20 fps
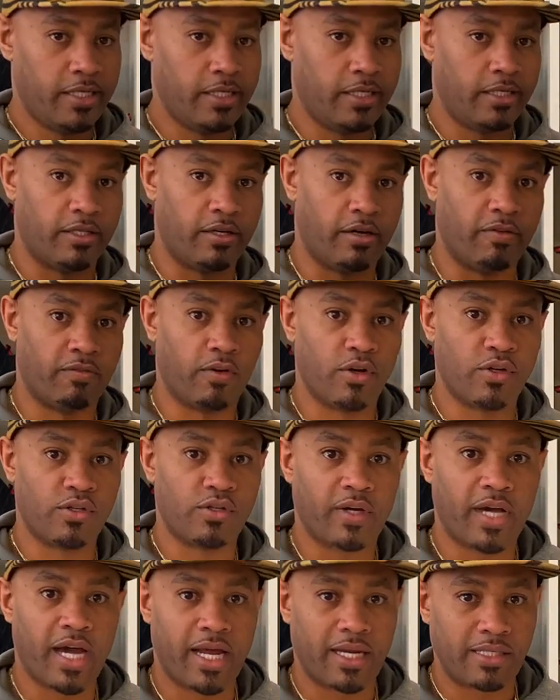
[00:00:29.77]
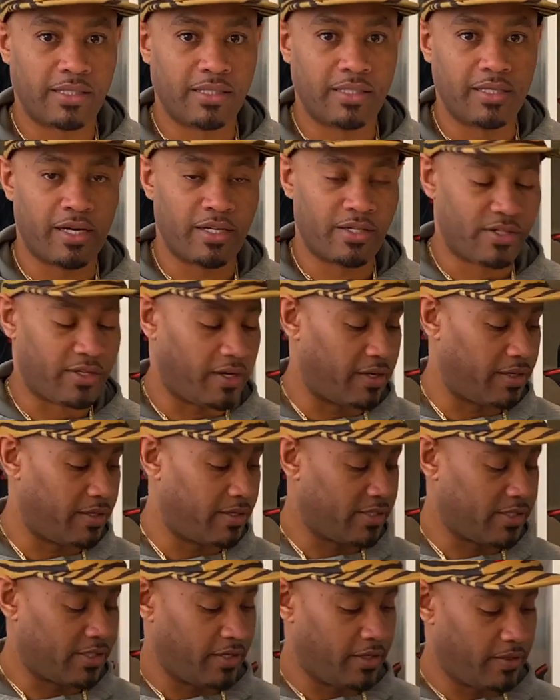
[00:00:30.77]
You know, Virgil got his touch on
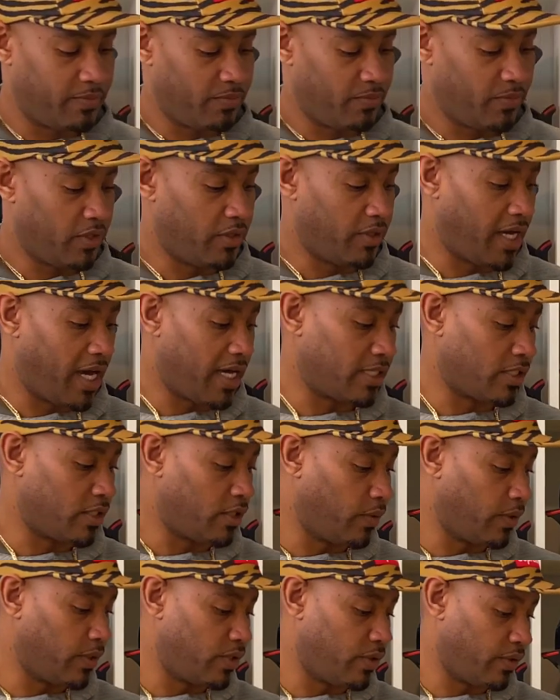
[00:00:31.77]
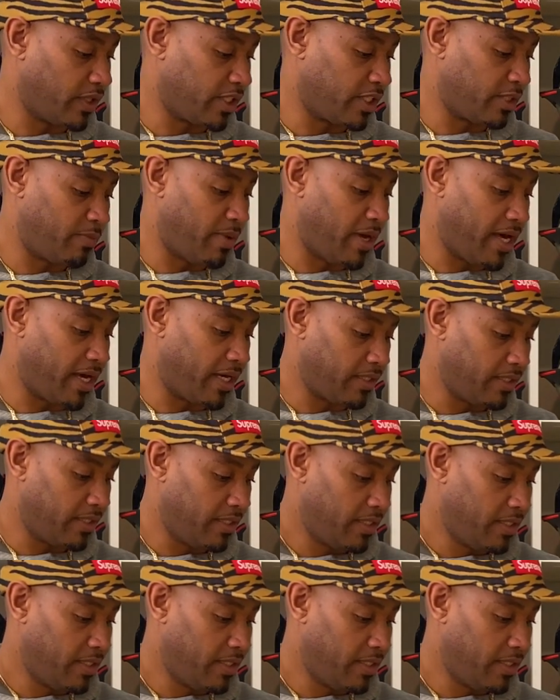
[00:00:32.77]
it, so you guys know what to expect.